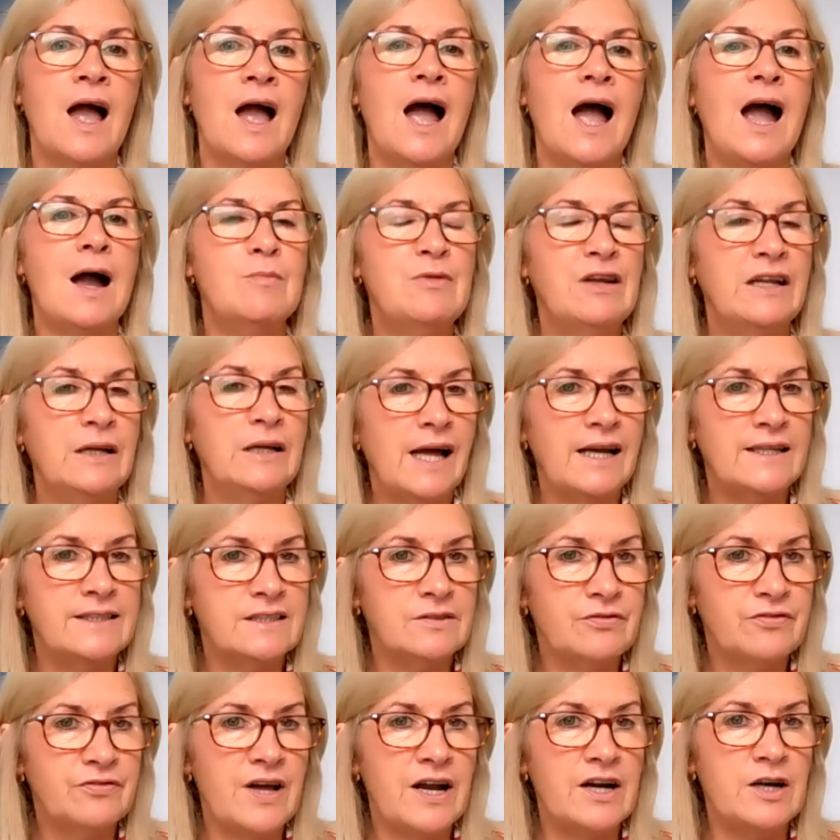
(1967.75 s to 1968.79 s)
how many lines
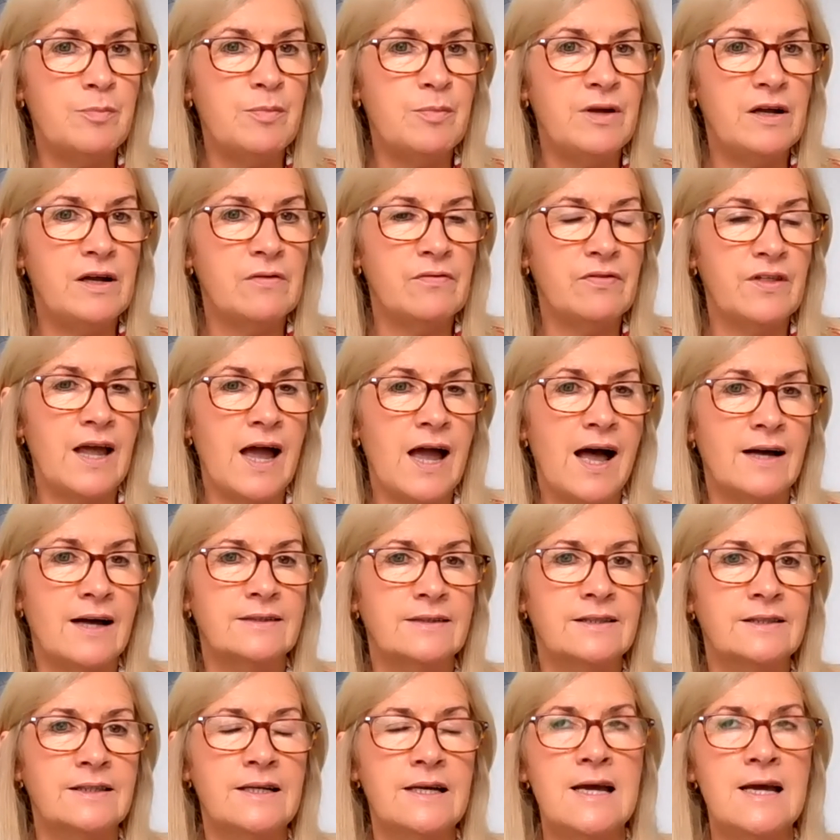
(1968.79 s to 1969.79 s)
of therapy have they had.